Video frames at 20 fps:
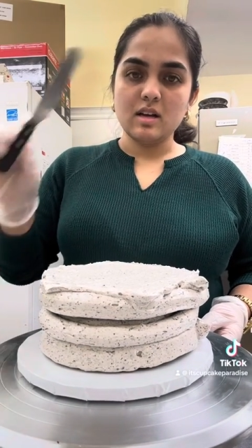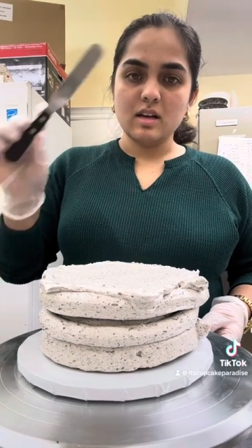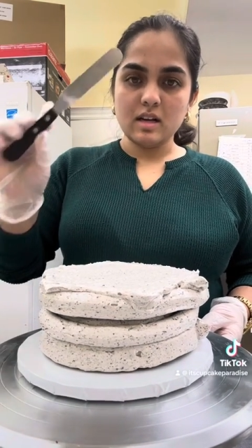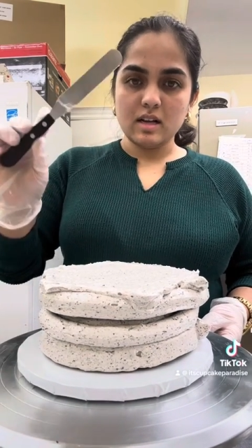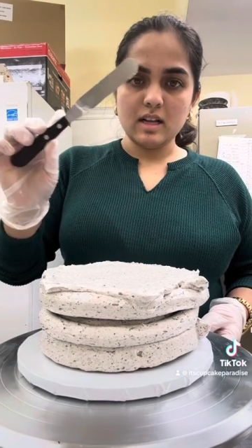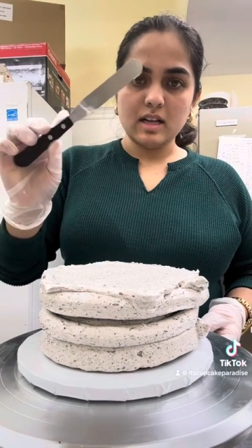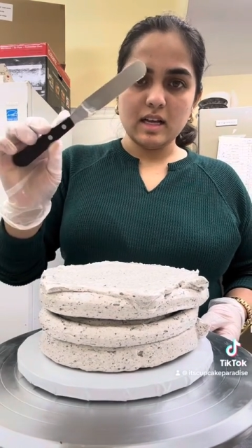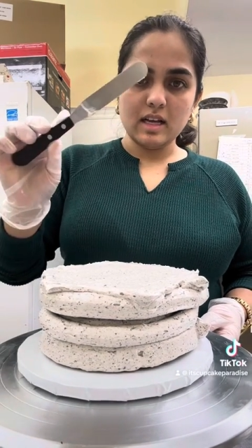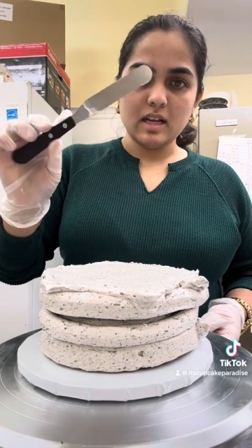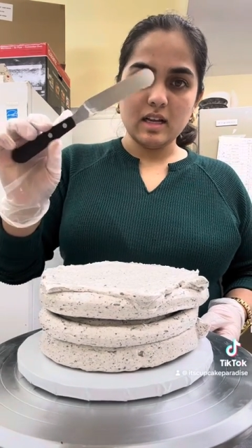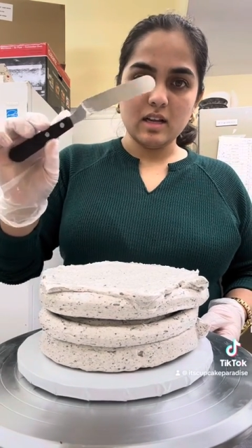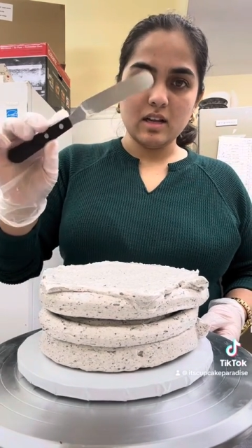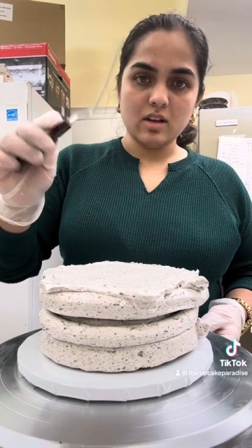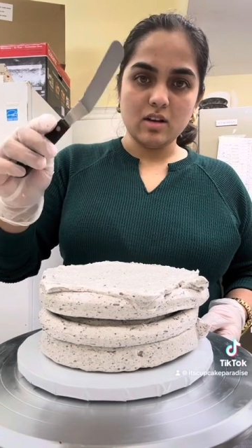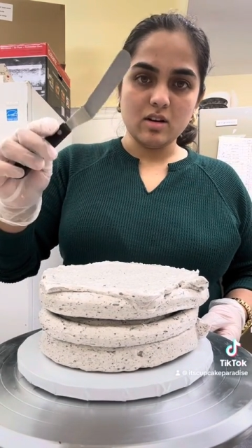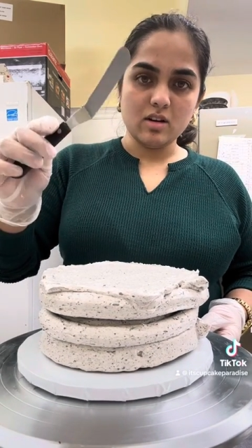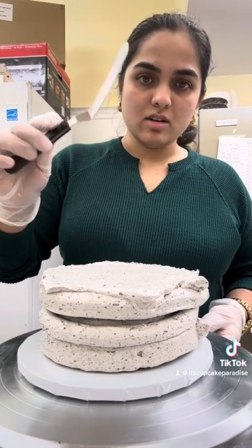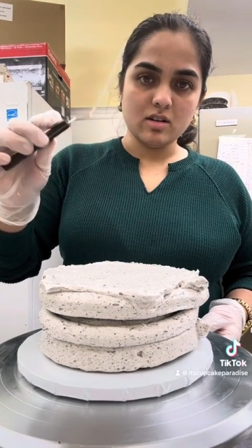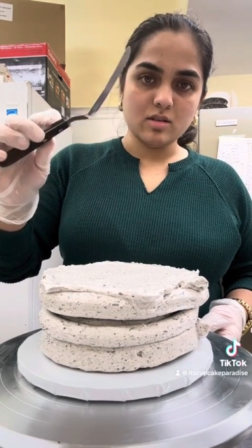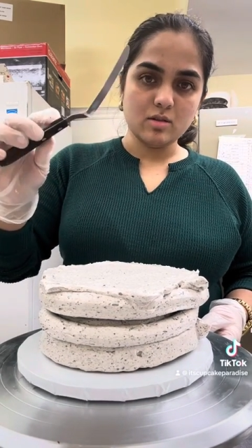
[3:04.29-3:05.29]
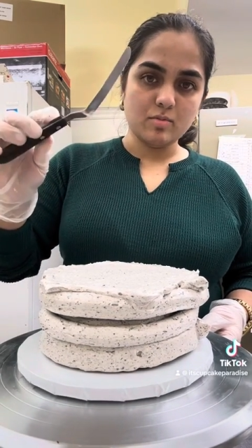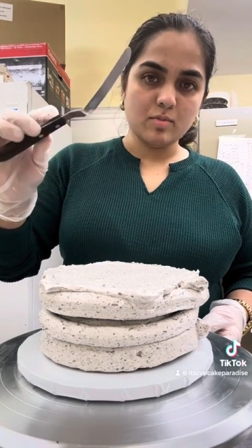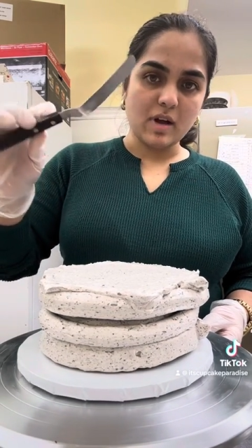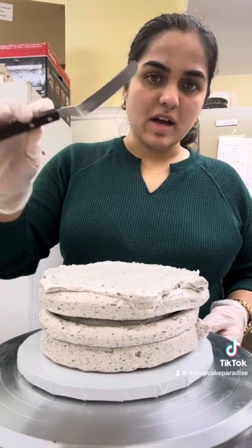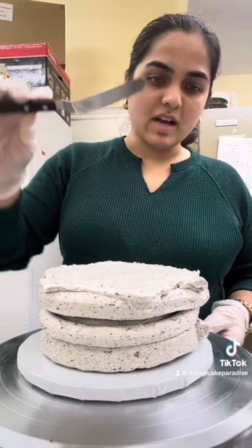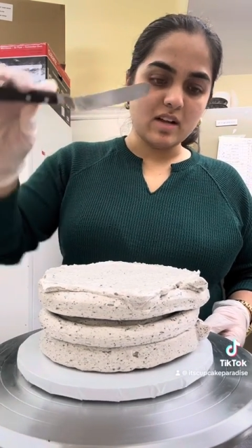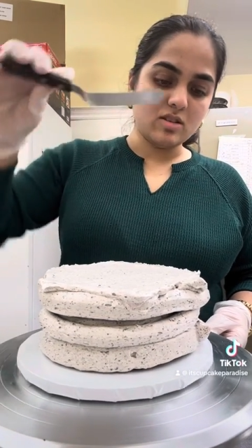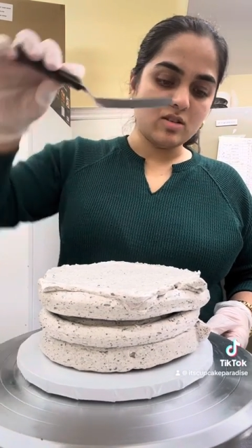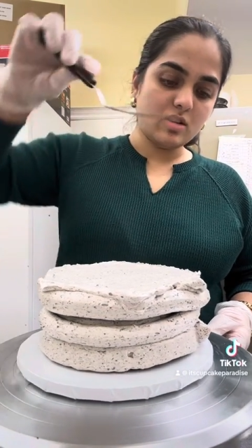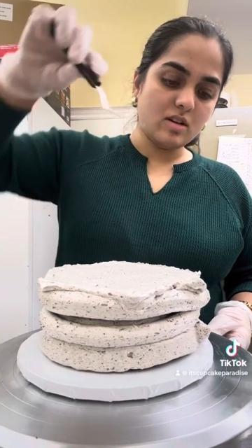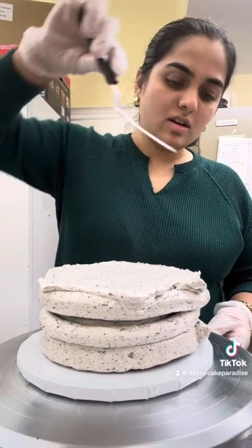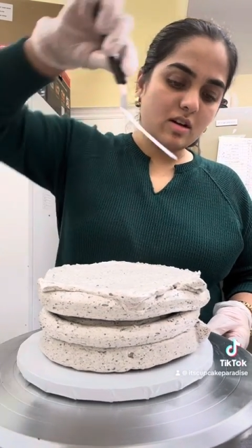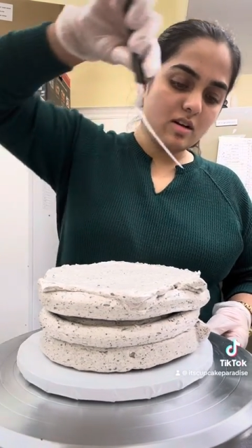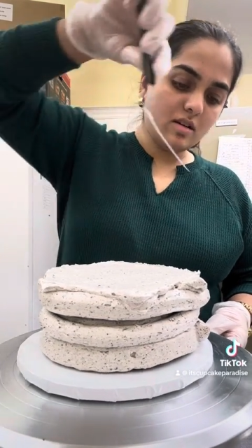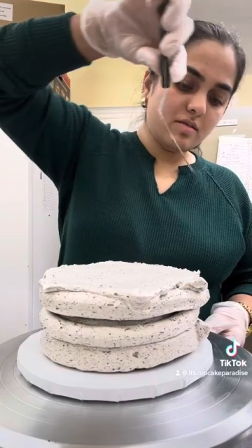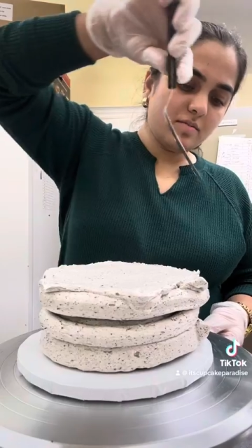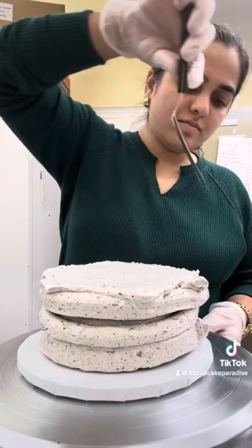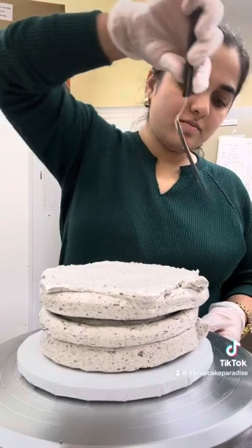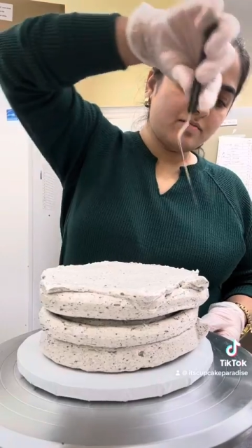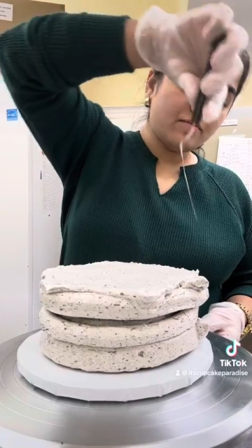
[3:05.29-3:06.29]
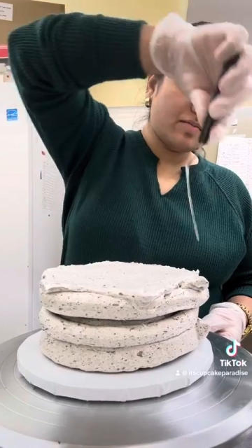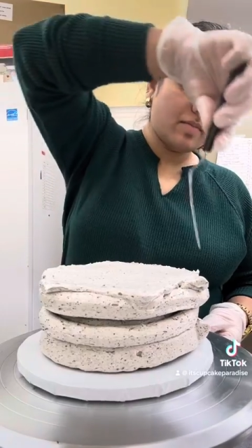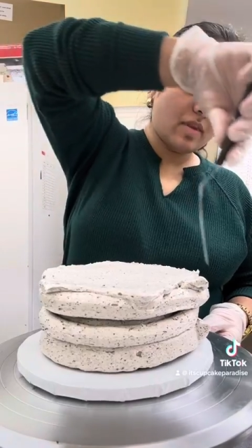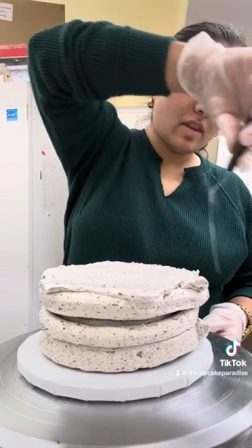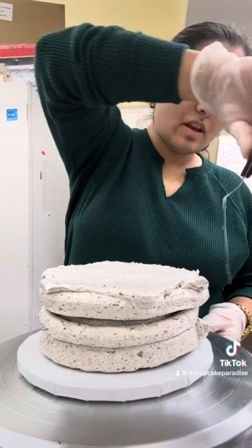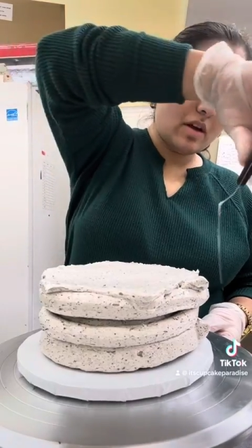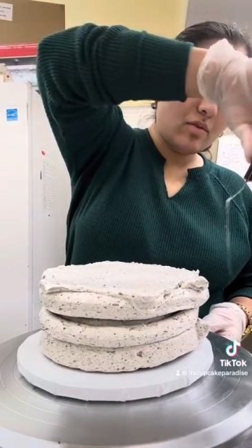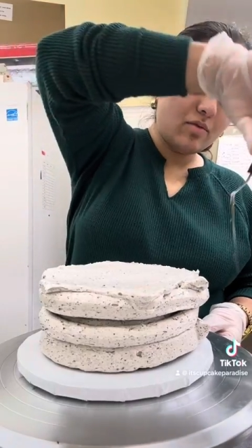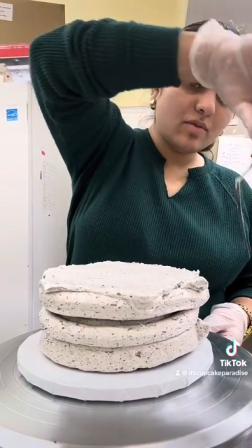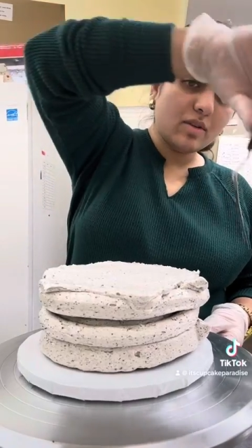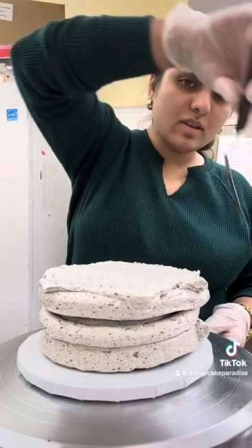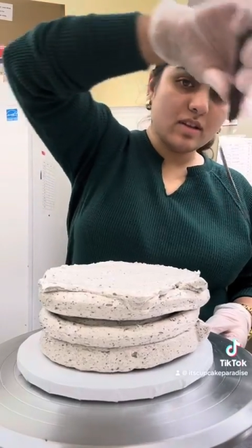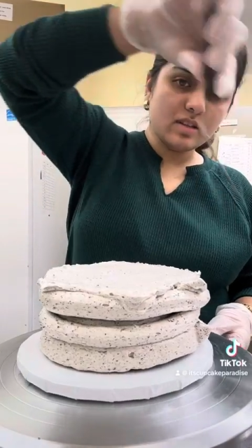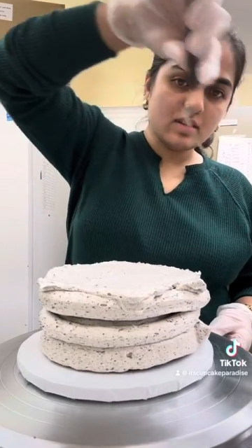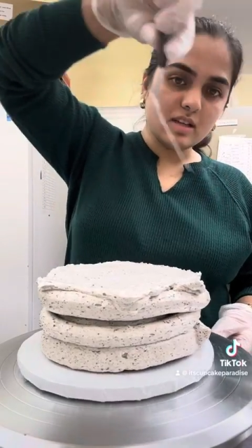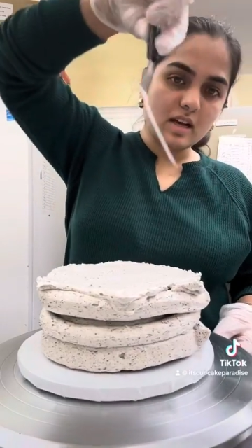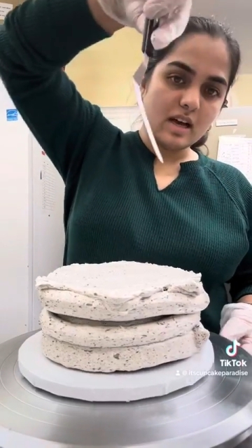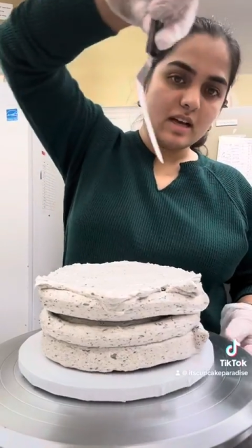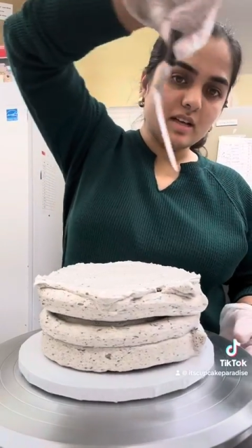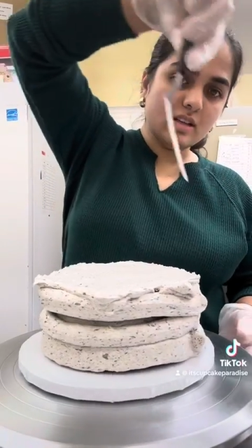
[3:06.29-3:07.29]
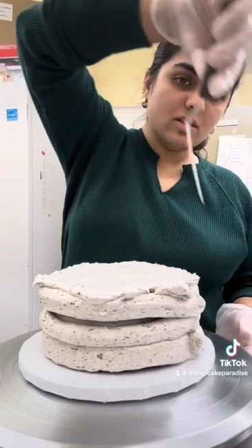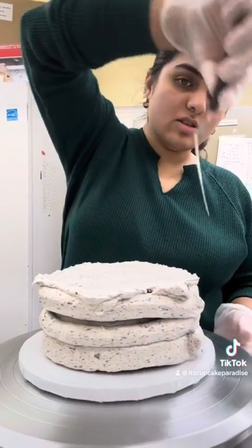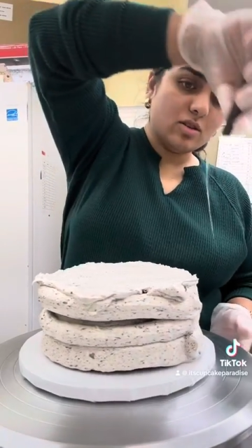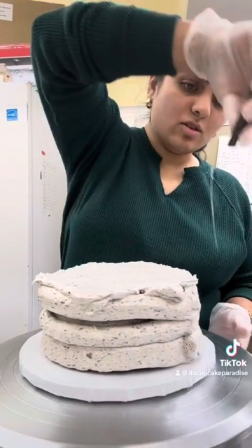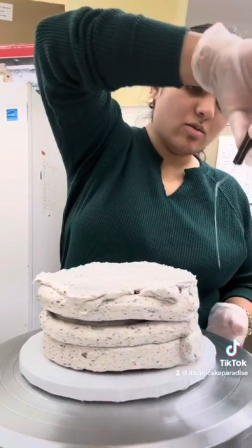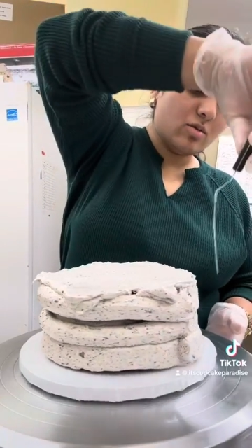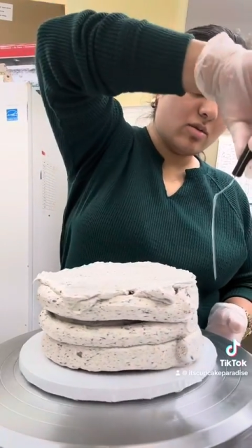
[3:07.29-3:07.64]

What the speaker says: clean your spatula. Now for the sides, you